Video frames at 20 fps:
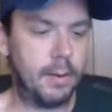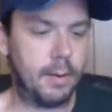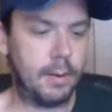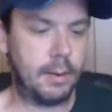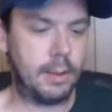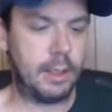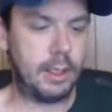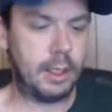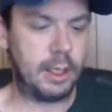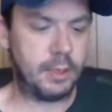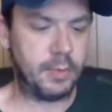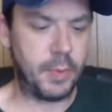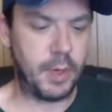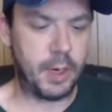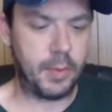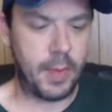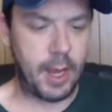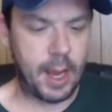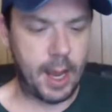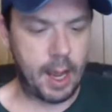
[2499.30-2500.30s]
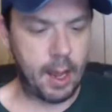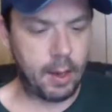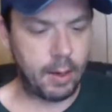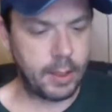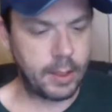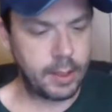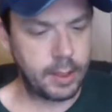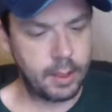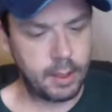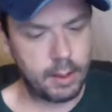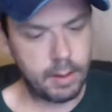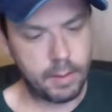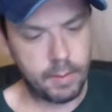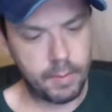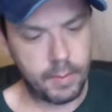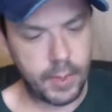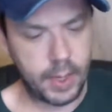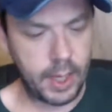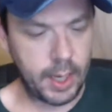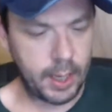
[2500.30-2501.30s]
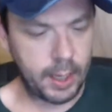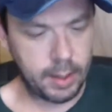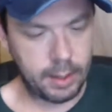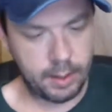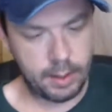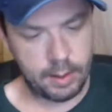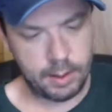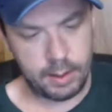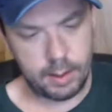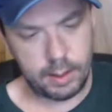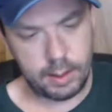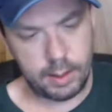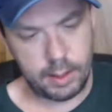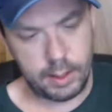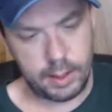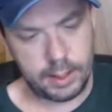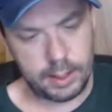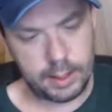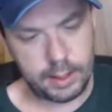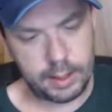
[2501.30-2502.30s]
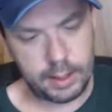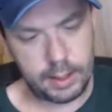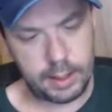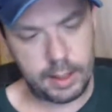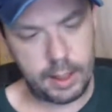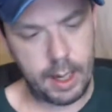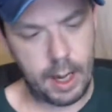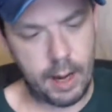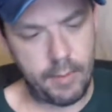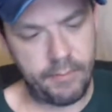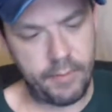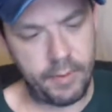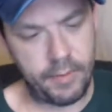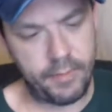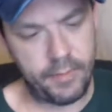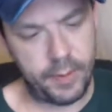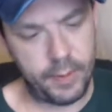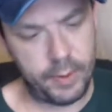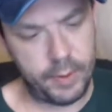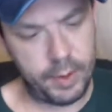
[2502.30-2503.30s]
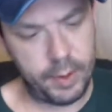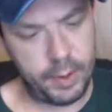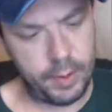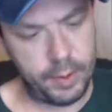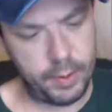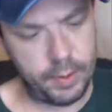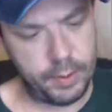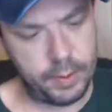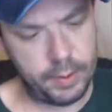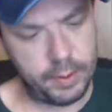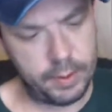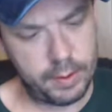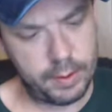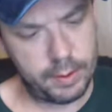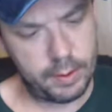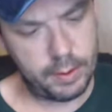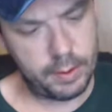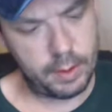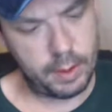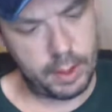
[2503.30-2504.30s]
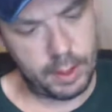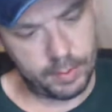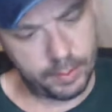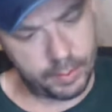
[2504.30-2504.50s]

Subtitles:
since it's been in my house. But it's not for food use. I'm